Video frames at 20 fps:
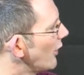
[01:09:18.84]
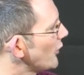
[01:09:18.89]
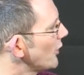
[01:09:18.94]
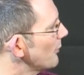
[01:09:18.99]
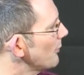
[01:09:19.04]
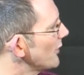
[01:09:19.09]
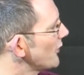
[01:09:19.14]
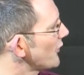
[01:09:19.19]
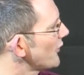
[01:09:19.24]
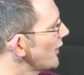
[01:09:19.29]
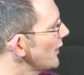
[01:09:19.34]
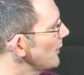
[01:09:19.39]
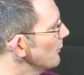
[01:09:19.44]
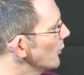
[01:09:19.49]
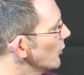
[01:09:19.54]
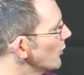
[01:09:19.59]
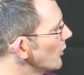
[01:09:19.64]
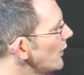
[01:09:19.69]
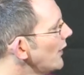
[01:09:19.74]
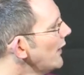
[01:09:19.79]
arguments
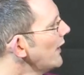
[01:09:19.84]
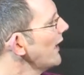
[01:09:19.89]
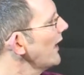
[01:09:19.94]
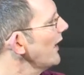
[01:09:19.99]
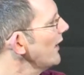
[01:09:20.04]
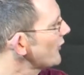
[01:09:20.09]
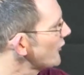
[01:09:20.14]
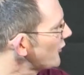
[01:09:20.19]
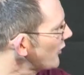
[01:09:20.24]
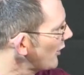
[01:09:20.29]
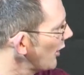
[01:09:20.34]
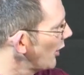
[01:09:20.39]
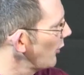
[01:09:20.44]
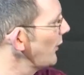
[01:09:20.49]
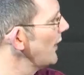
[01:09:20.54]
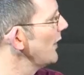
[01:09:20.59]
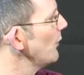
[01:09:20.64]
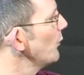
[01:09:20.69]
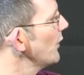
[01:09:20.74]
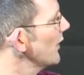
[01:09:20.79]
anymore. It's to
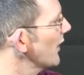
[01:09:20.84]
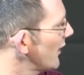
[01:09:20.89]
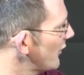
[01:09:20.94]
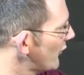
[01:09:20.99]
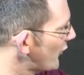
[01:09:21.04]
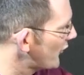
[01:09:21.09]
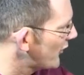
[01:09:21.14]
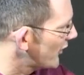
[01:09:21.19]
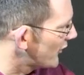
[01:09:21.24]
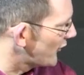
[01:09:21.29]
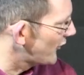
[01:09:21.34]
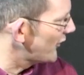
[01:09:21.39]
go in and to